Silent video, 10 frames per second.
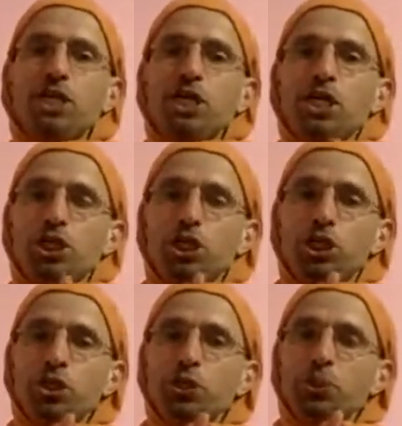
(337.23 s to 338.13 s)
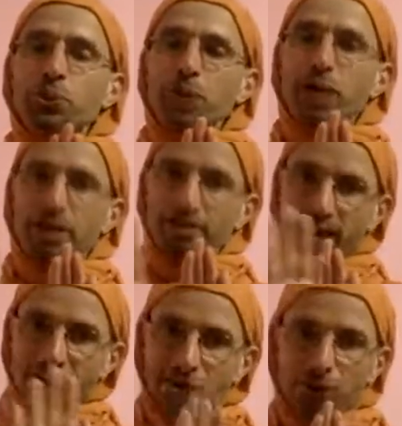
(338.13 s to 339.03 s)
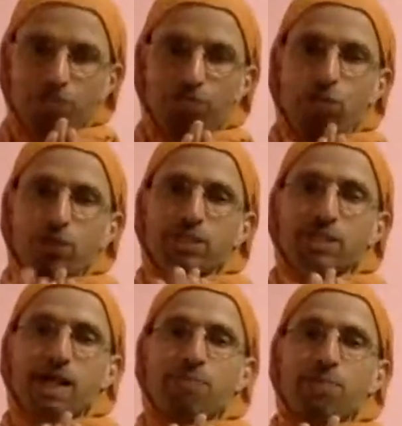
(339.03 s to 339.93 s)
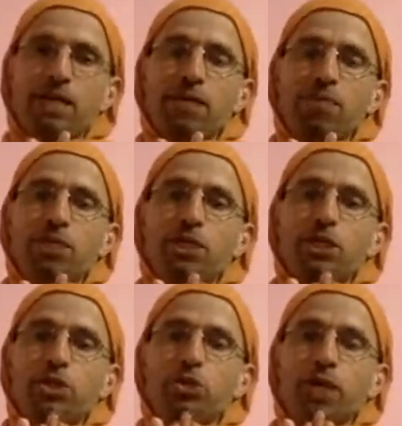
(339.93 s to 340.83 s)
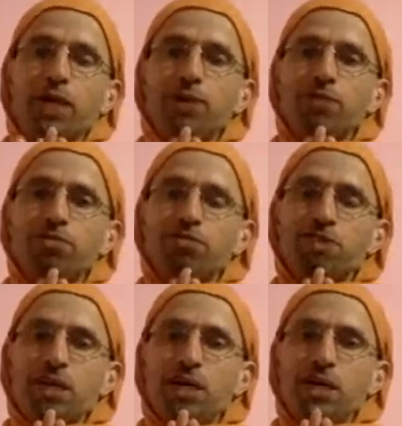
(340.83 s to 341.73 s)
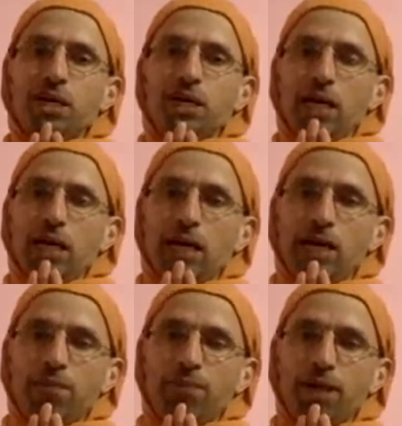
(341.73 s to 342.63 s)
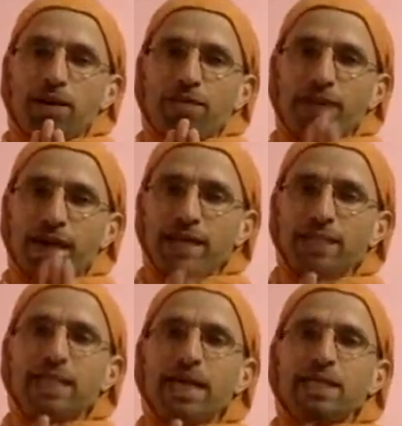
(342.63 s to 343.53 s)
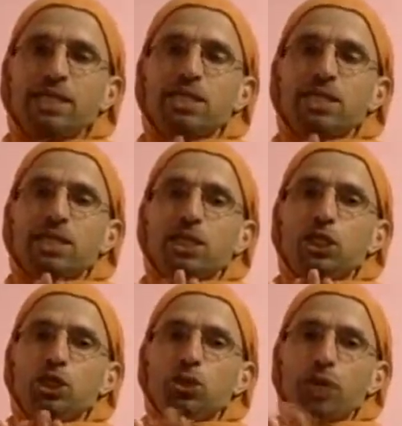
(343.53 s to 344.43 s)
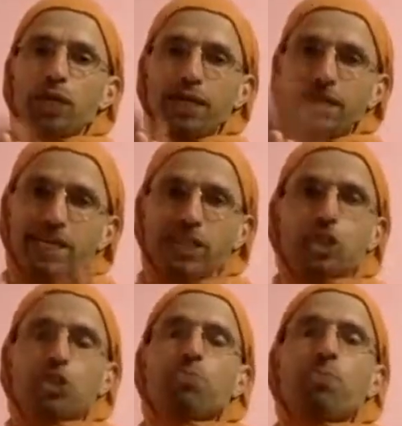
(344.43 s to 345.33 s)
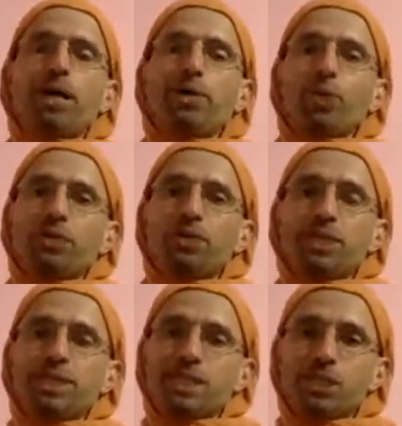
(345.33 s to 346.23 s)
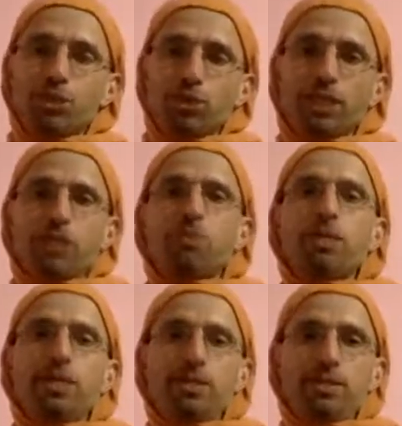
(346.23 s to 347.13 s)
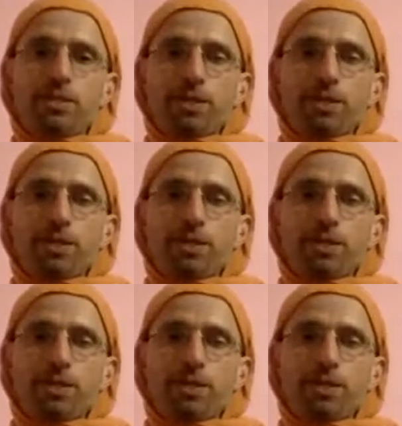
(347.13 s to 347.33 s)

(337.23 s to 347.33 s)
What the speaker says: You are aware of what's happening, but you kind of are aware that you are untouched by whatever is you're experiencing.